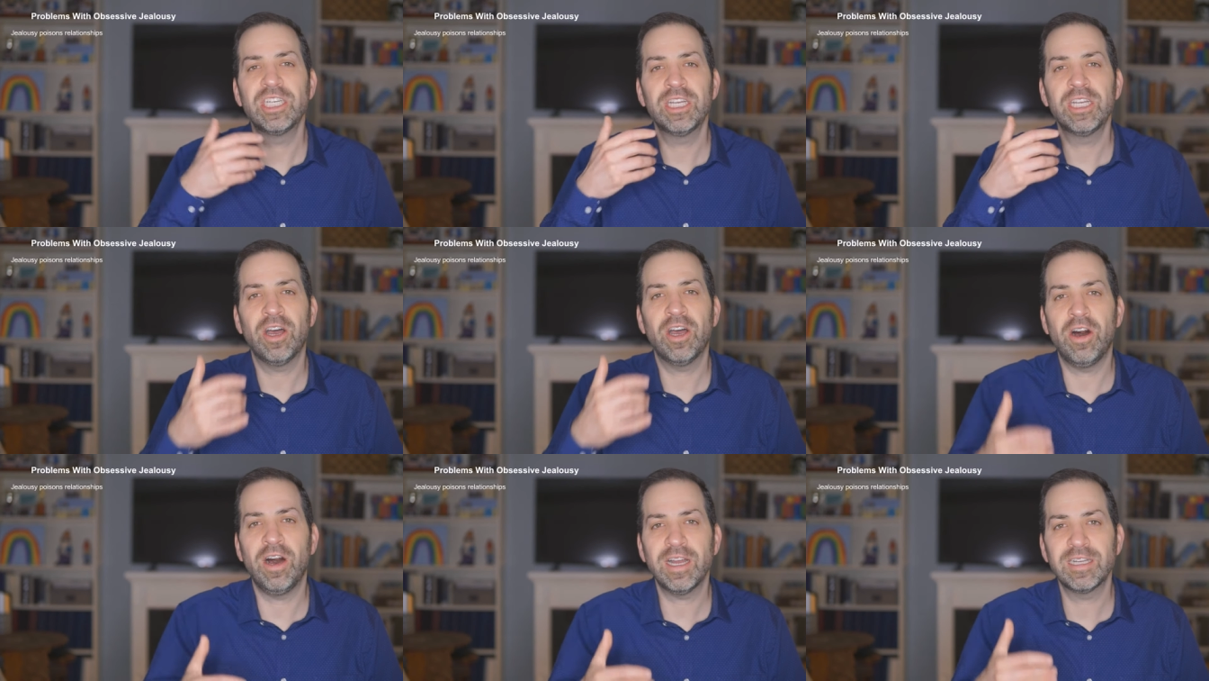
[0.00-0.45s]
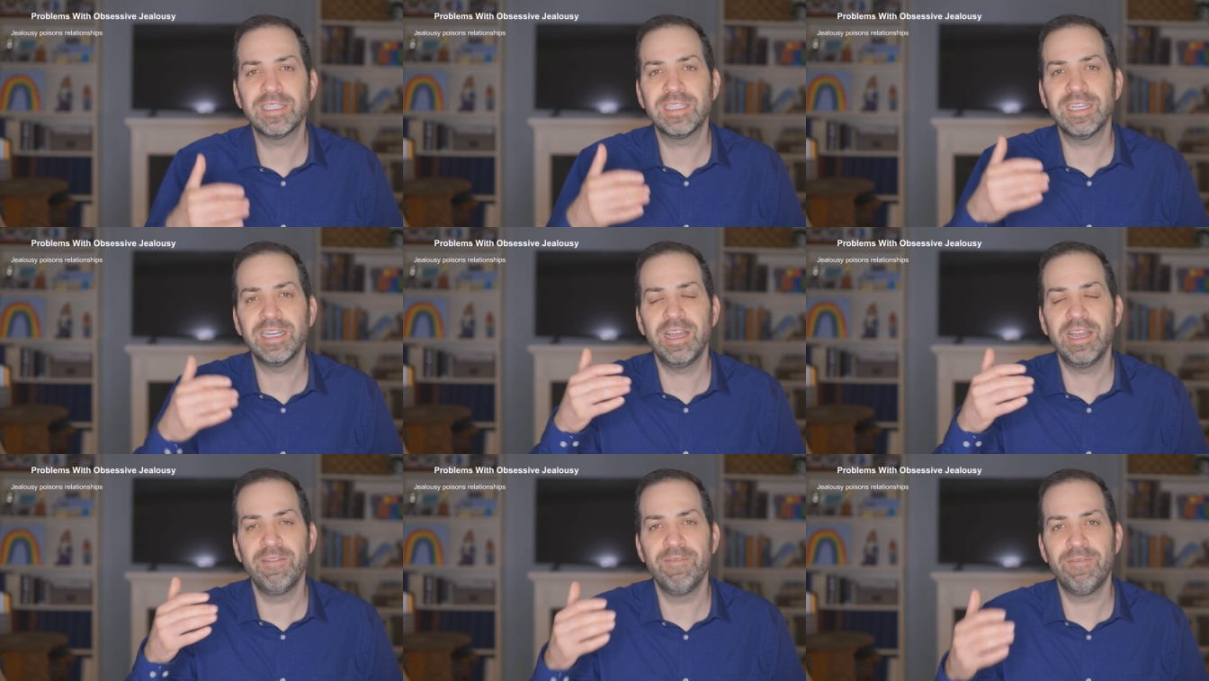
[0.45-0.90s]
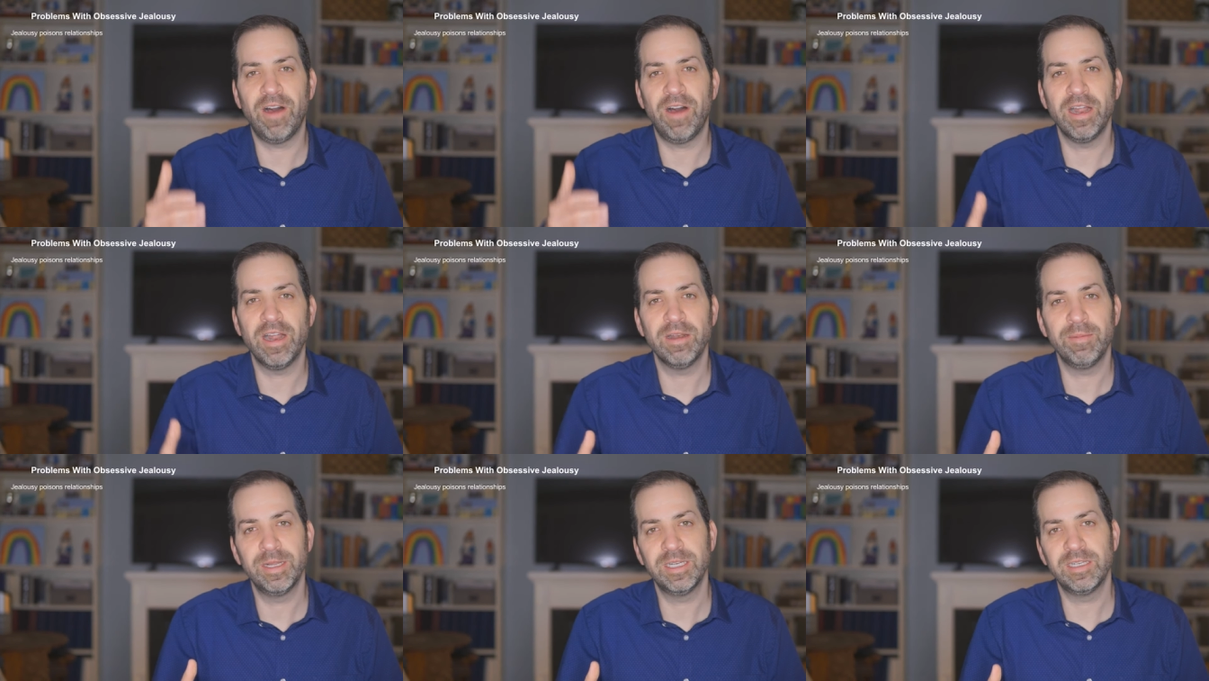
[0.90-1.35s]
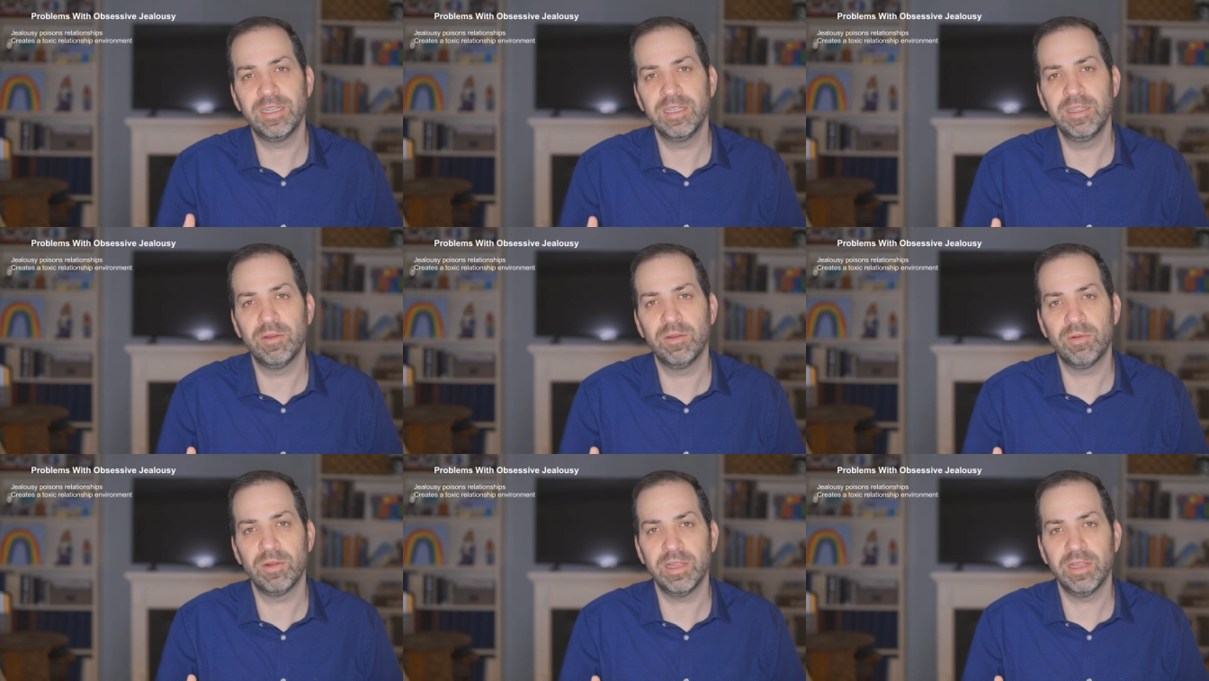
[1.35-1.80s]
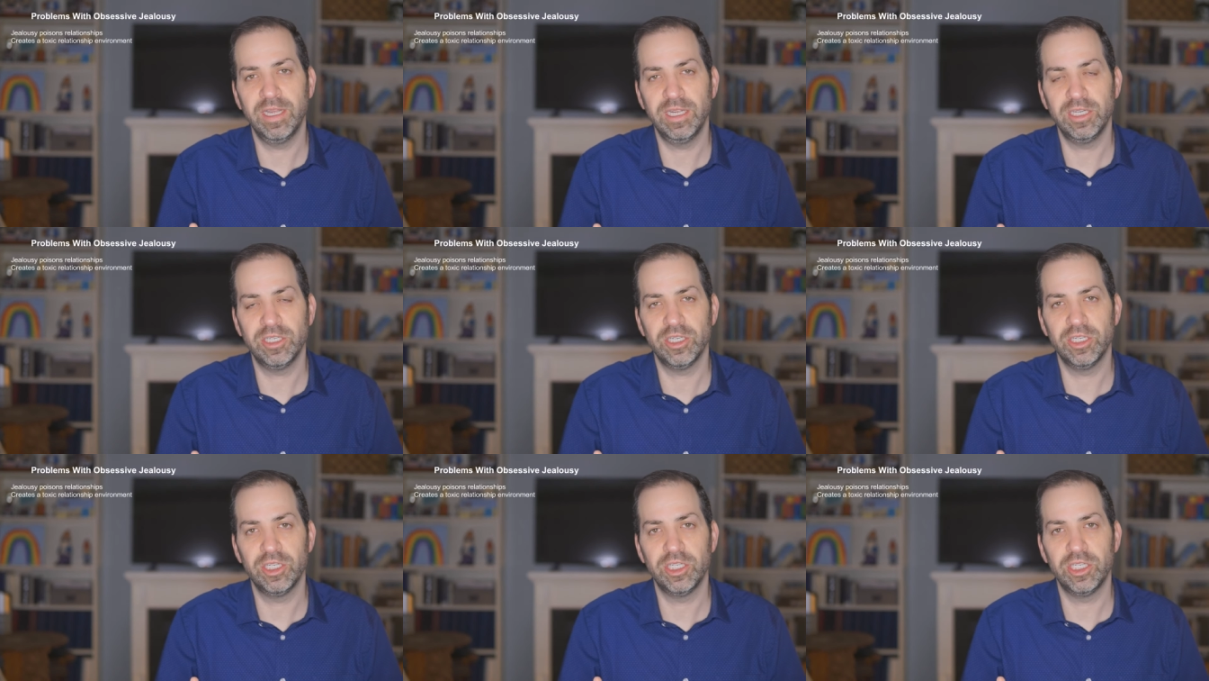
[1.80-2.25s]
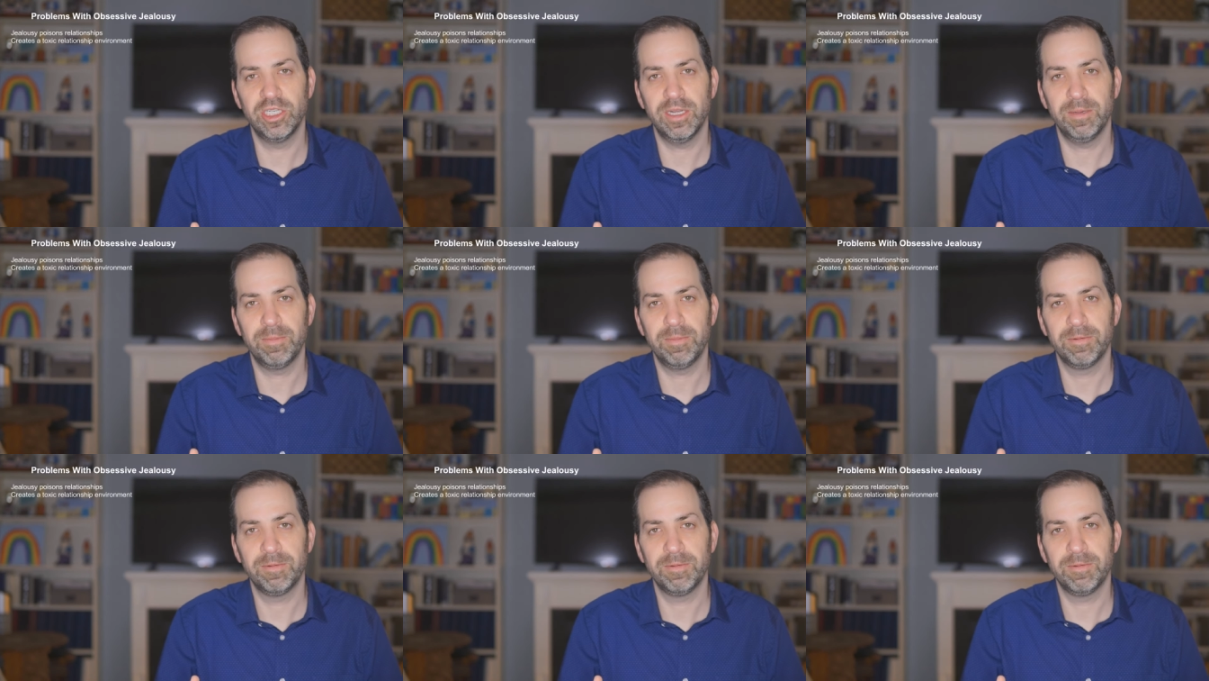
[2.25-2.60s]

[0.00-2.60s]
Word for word: toxic environment in the relationship.